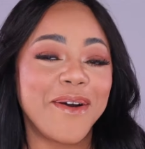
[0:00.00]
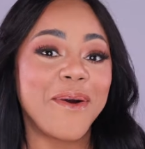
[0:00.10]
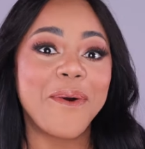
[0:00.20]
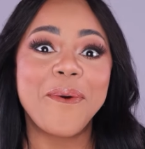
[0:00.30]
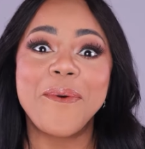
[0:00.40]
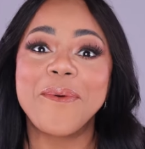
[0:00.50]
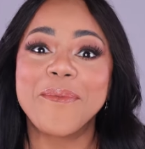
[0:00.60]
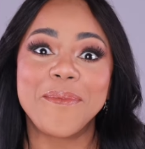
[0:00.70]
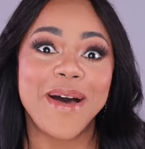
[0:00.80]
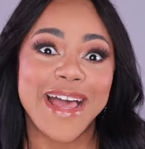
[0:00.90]
Oh
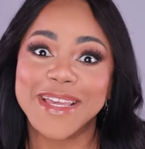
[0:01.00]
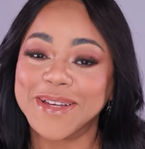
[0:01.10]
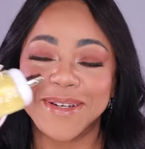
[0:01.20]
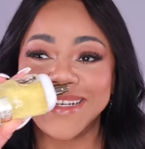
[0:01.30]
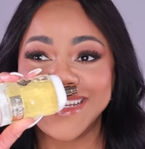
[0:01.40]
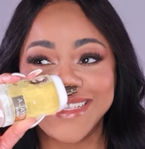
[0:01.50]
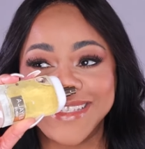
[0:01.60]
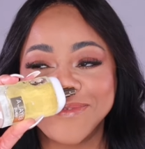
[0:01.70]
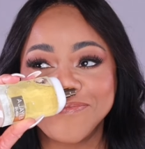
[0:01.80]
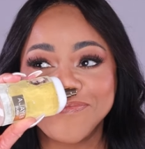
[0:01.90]
my
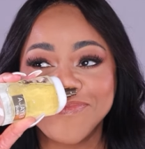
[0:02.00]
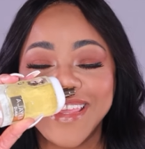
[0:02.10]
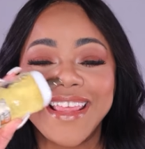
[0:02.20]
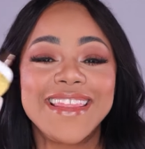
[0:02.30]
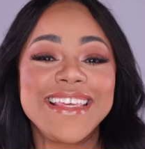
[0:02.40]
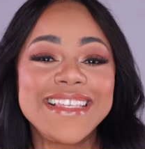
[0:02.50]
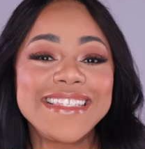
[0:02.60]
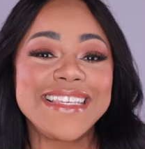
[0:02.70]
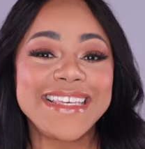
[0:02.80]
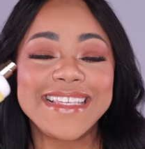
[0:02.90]
goodness.
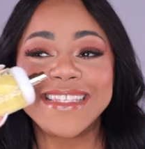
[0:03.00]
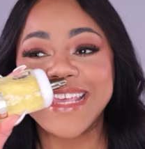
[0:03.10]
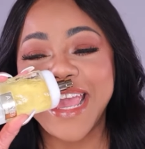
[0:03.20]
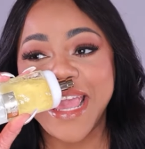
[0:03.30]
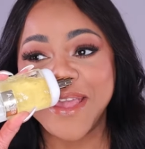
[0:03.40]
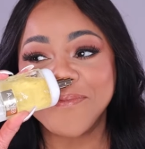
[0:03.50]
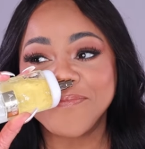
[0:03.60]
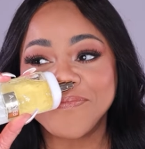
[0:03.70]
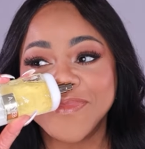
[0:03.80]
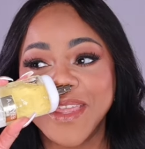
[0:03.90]
This is a
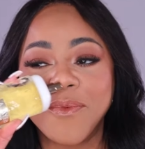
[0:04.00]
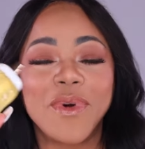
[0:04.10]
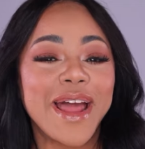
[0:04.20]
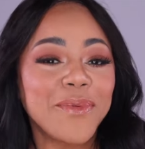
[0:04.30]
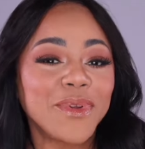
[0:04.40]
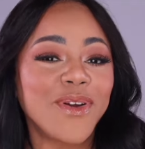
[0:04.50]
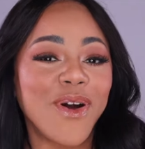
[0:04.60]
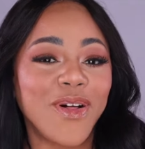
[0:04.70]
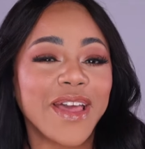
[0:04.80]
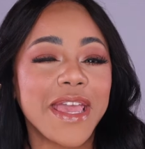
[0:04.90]
what I would
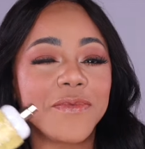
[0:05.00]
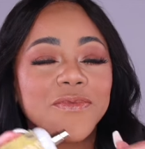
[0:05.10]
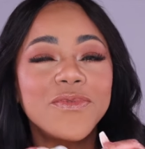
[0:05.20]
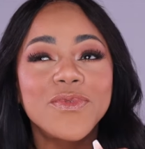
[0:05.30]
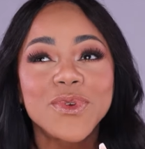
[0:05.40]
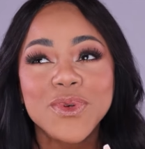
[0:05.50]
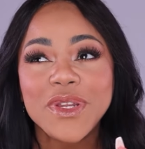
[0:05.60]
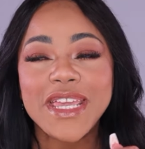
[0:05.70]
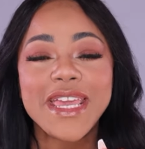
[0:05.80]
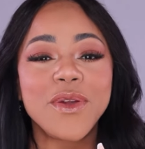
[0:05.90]
call a
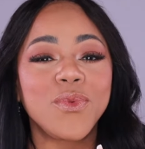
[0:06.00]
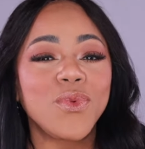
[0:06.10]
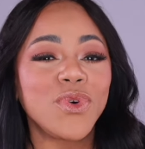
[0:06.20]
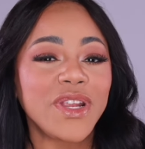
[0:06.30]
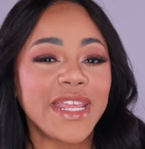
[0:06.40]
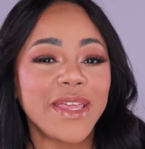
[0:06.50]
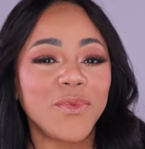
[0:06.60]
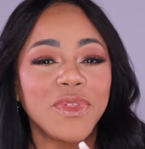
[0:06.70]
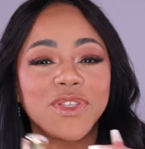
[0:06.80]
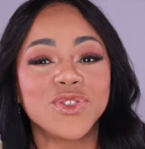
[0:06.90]
fruity, woody
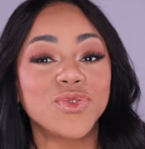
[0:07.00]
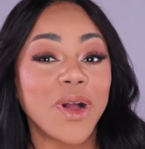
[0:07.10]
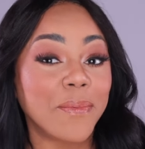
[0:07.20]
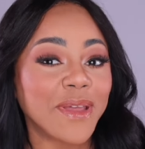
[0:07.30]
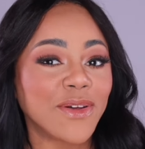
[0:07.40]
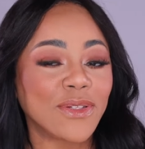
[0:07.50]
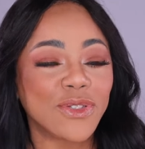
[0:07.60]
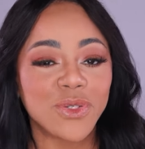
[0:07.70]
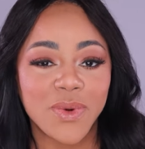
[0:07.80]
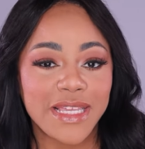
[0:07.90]
with a tropical
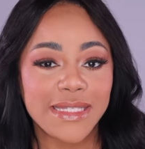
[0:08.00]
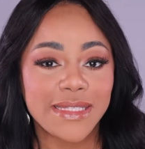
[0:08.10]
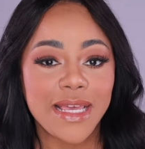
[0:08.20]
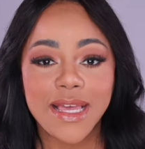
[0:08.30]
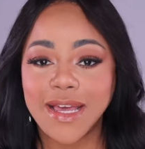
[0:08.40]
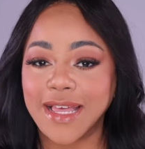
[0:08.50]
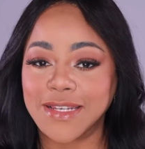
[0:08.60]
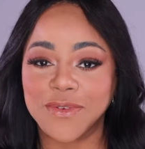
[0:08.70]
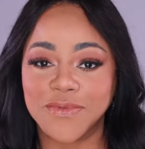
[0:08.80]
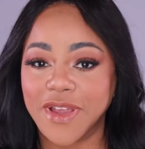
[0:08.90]
twist
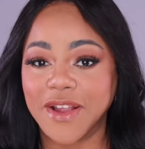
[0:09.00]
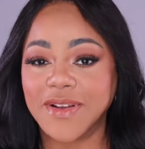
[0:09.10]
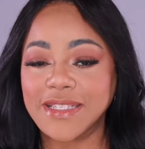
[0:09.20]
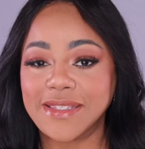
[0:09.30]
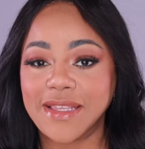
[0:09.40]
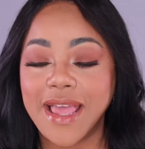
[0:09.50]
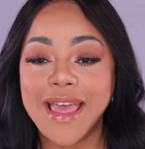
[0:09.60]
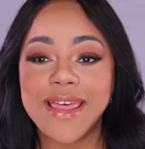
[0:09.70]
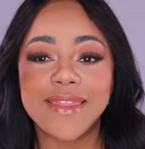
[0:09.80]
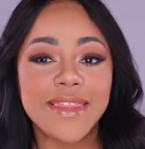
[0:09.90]
kind of fragrance.
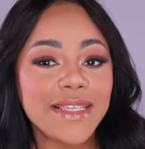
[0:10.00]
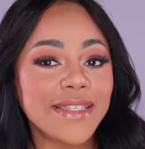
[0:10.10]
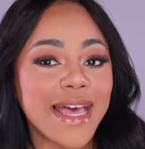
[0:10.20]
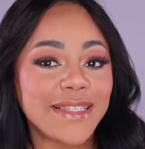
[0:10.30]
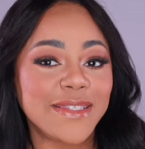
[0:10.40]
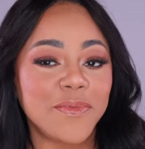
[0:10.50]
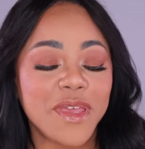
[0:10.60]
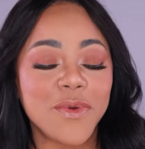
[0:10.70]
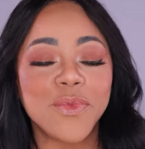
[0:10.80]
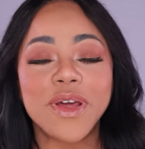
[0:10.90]
This has to
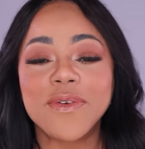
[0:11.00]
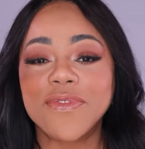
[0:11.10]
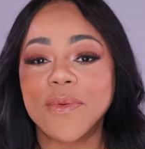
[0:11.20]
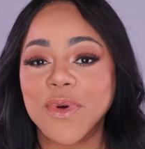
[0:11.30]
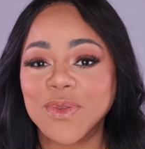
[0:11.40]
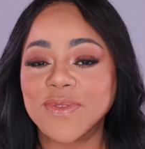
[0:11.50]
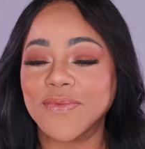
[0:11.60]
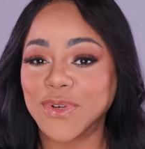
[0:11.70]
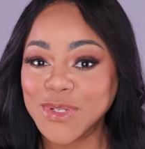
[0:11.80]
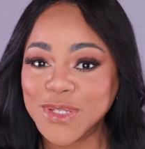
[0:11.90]
be one of the most
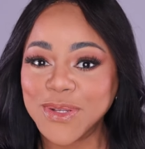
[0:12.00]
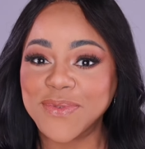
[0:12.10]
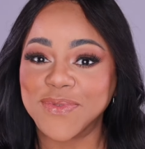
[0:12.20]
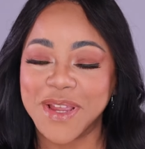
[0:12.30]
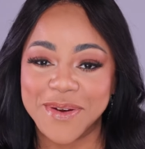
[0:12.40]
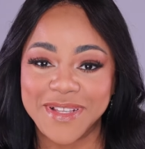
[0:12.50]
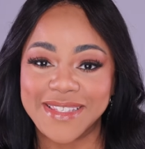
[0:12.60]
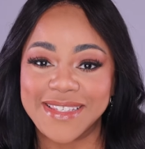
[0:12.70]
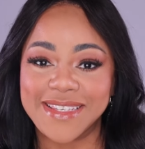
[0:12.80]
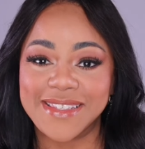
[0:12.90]
versatile
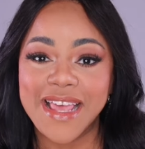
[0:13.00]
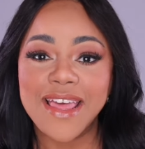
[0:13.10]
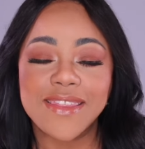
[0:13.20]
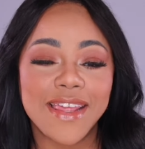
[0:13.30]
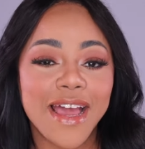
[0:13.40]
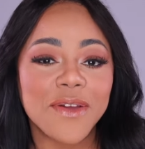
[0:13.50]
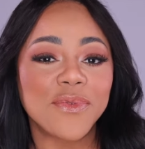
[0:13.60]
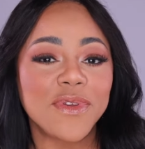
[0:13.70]
fragrances that I've